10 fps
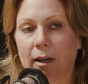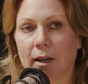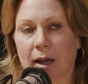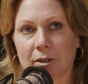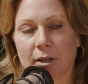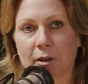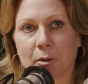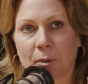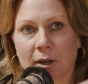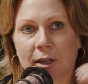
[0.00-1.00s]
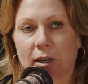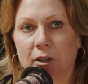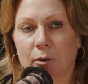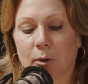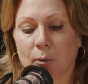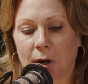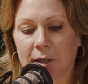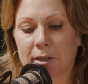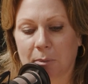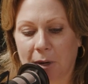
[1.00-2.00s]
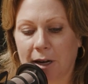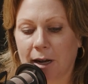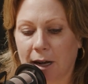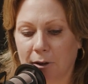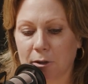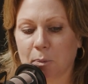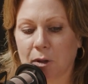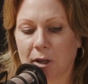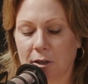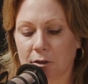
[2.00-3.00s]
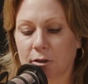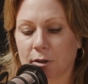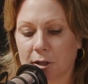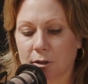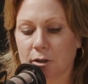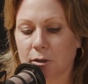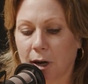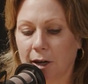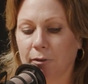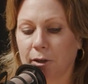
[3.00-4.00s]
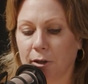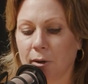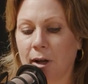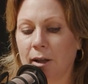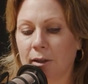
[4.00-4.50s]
outside of the market and you are wanting to buy a house, but the interest rates are too high for you,